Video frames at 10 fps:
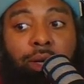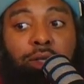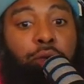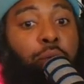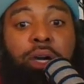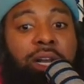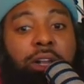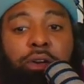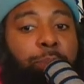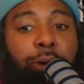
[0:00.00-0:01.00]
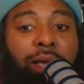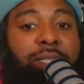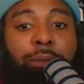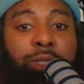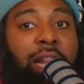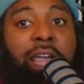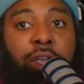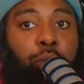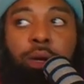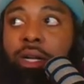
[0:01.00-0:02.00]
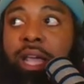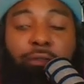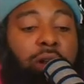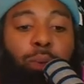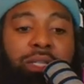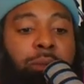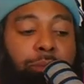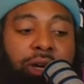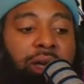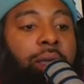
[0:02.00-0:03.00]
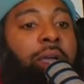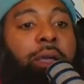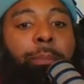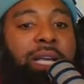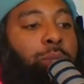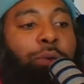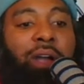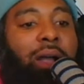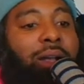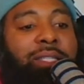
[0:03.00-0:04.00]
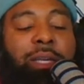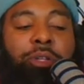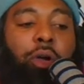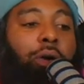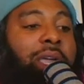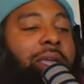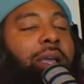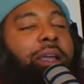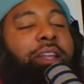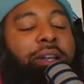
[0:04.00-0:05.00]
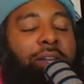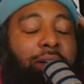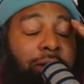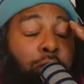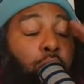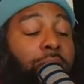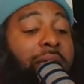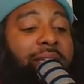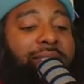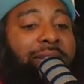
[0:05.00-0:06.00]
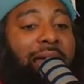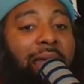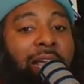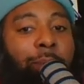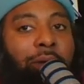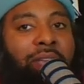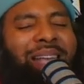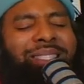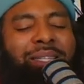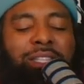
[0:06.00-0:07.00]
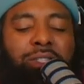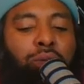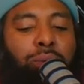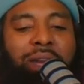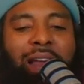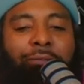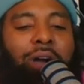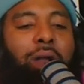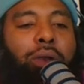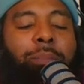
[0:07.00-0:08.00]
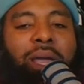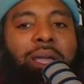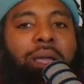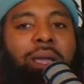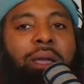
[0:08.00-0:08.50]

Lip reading: So you could have literally played something slight and you would have definitely won some bread messing with Ryan Garcia. But dog, the cool thing is that I like about that, and I seen this dude that I follow, and I'm like,